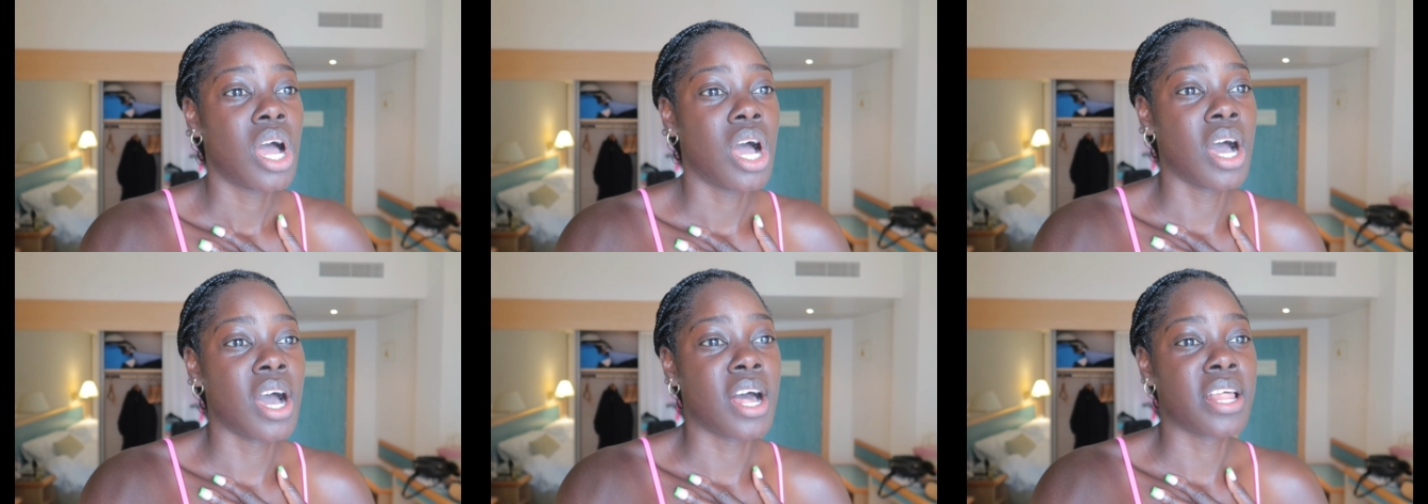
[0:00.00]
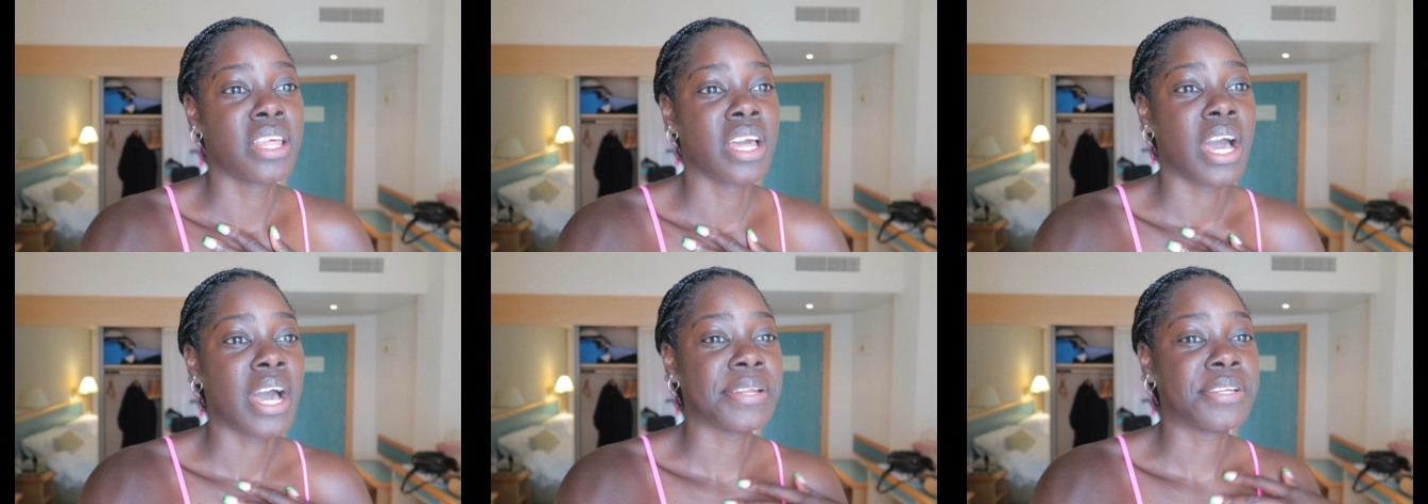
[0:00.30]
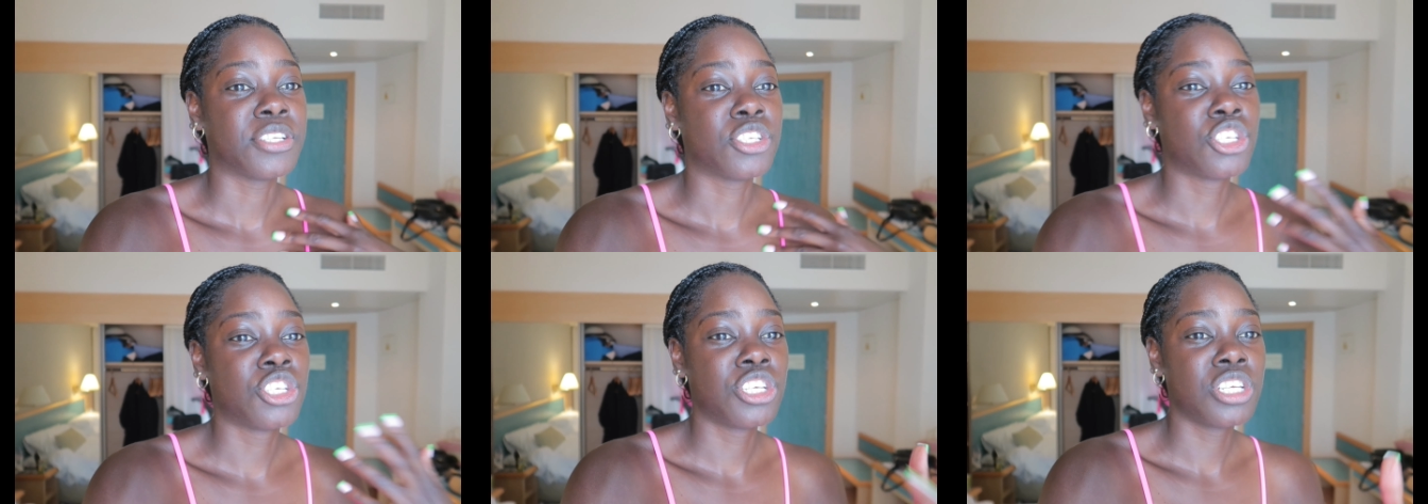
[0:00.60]
Uh, they
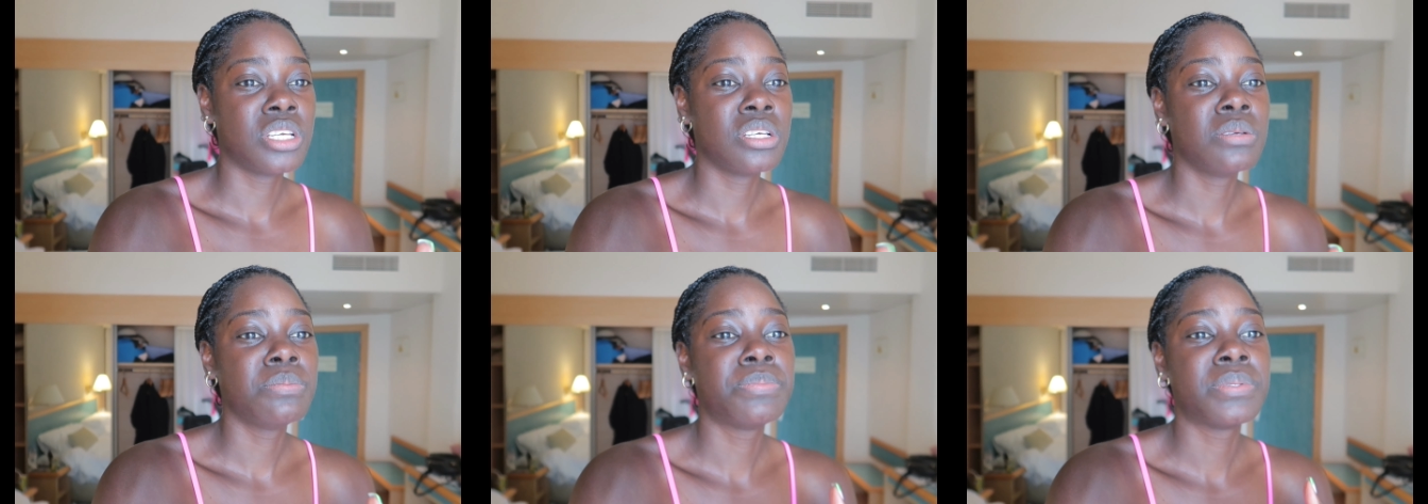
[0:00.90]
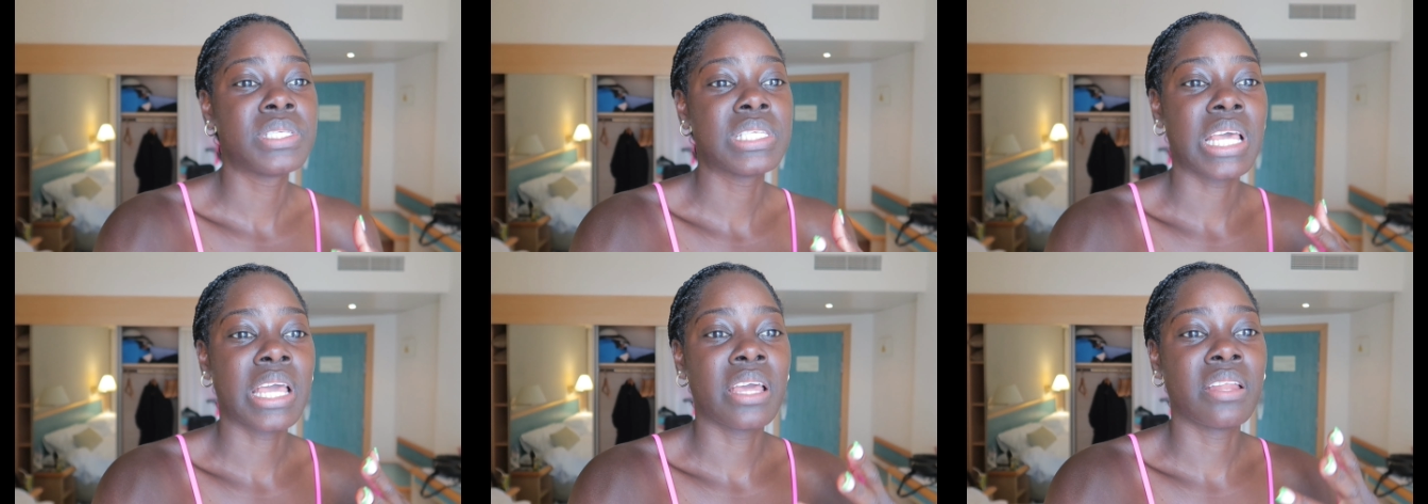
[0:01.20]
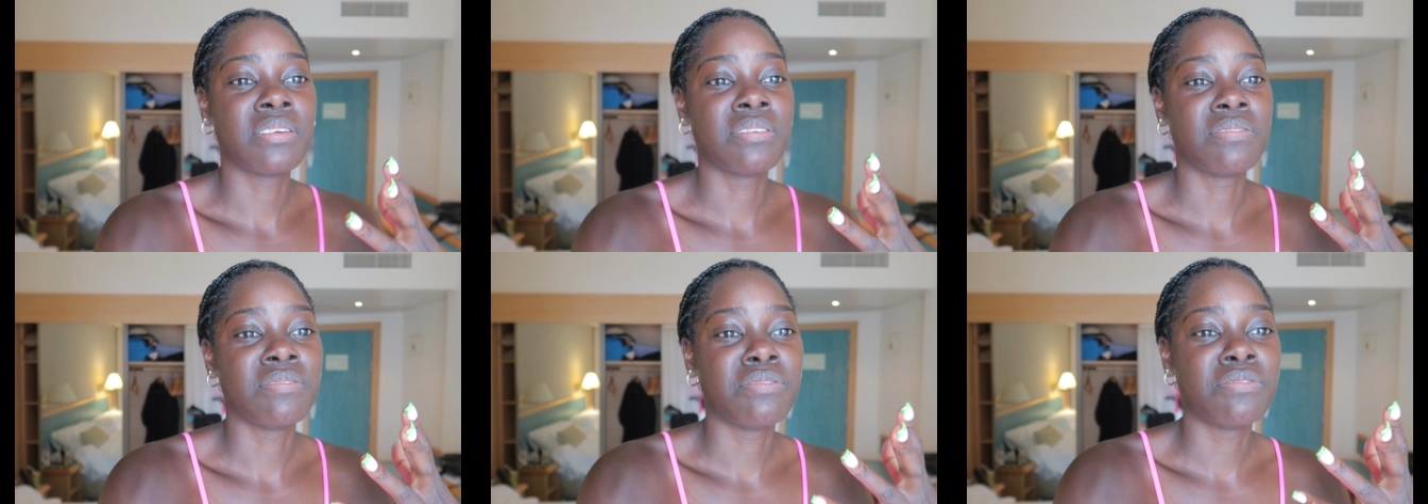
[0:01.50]
had chips
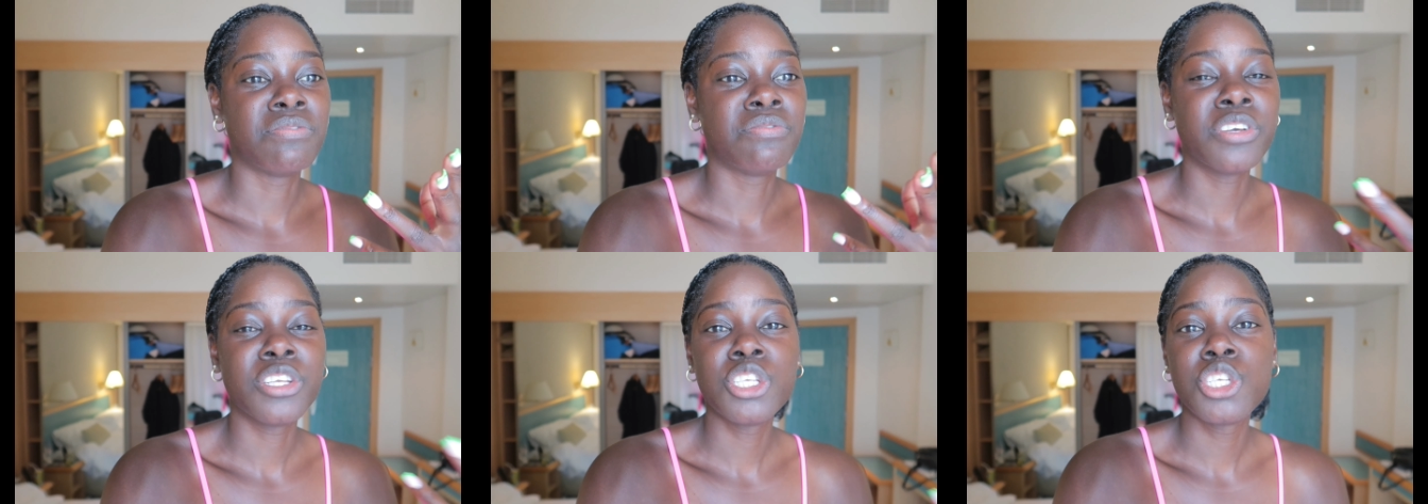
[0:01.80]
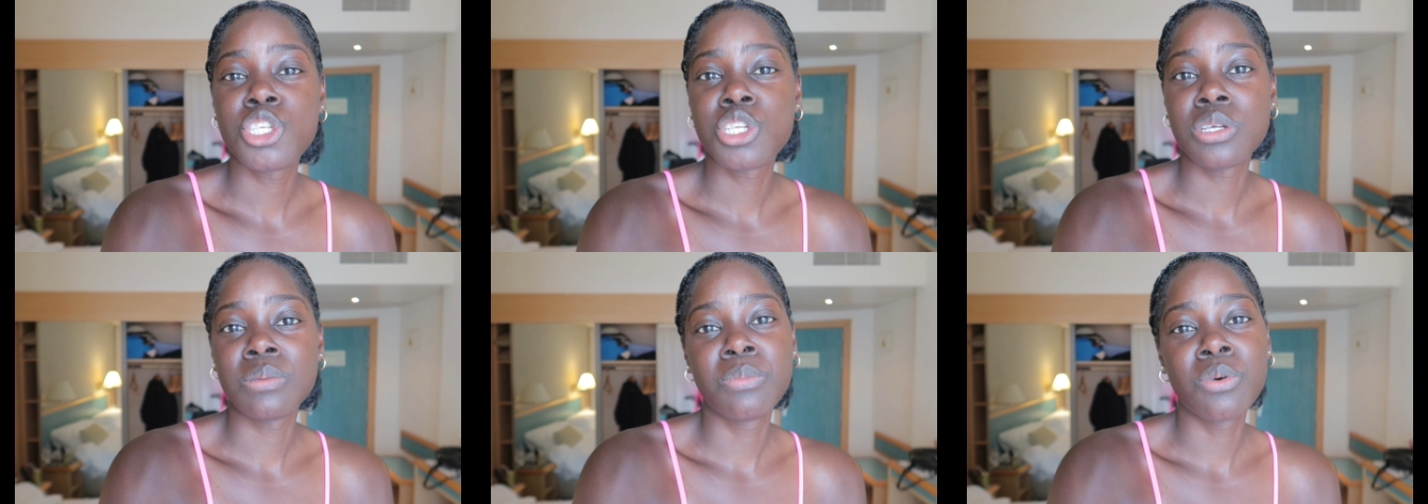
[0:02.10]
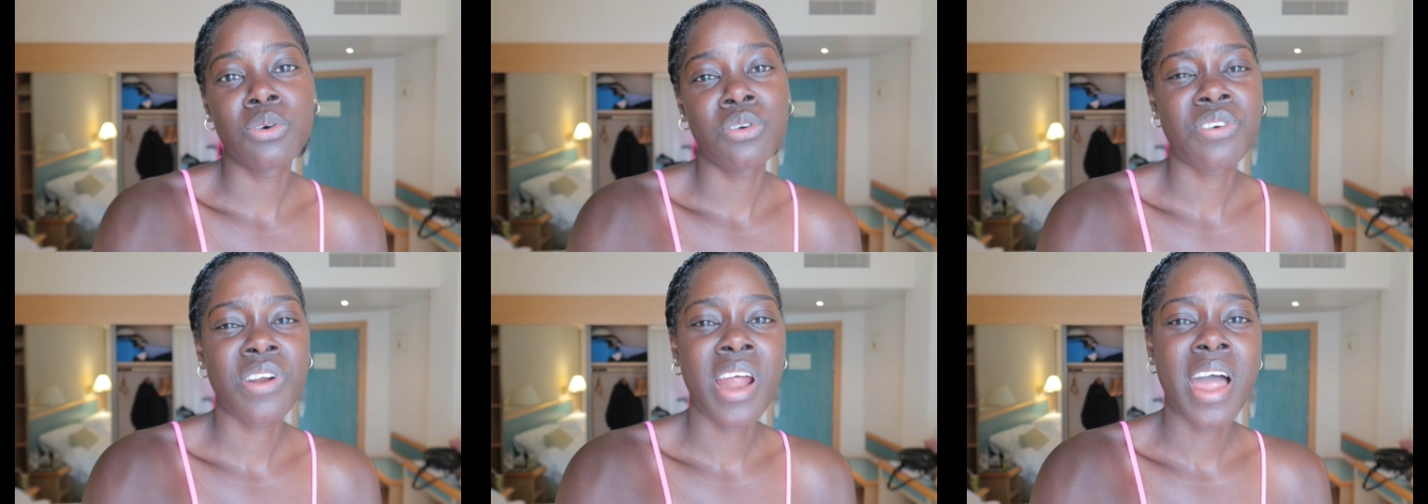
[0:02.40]
and
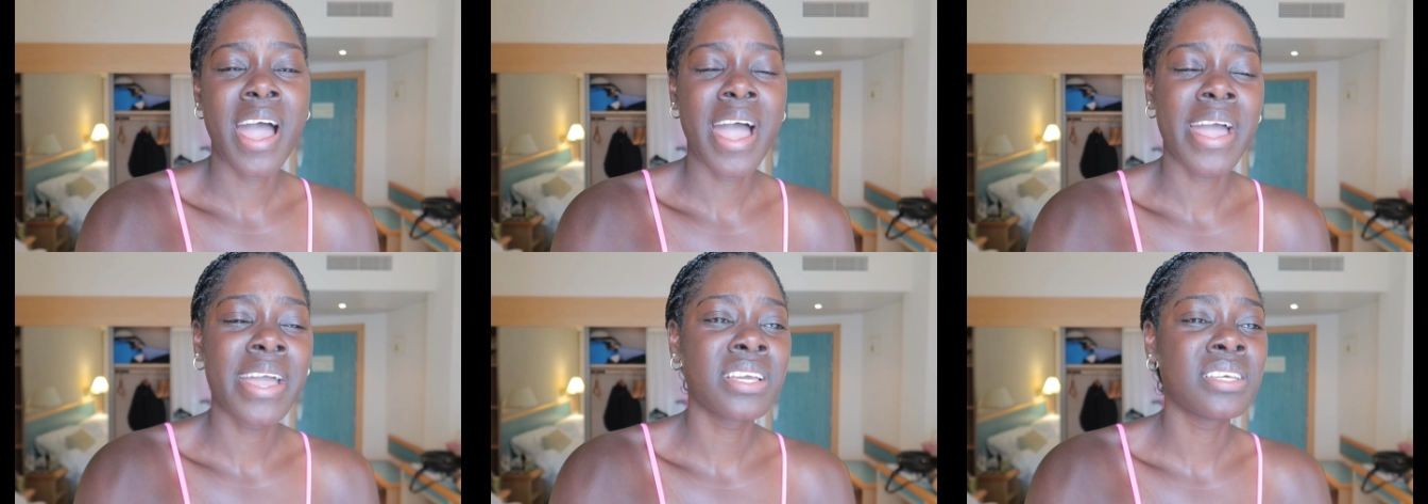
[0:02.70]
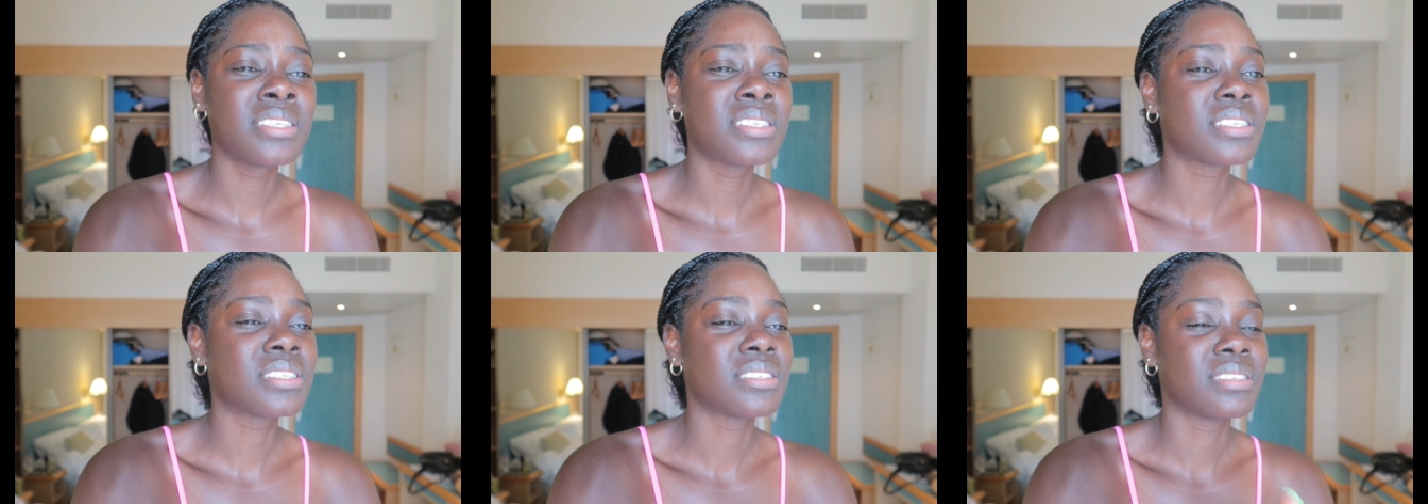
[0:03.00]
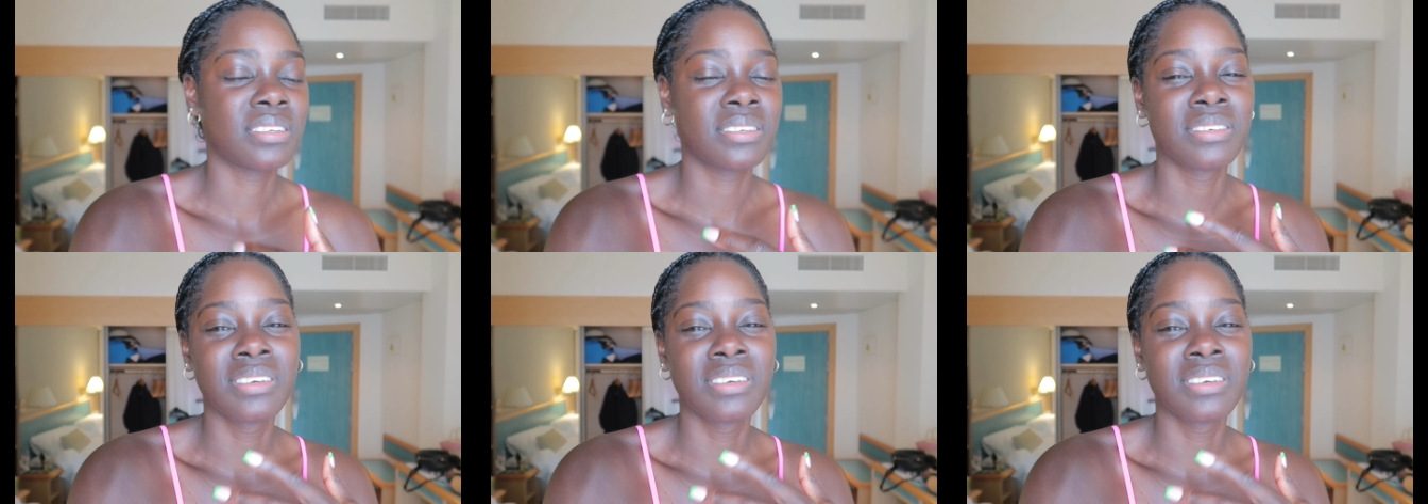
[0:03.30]
vegetable rice.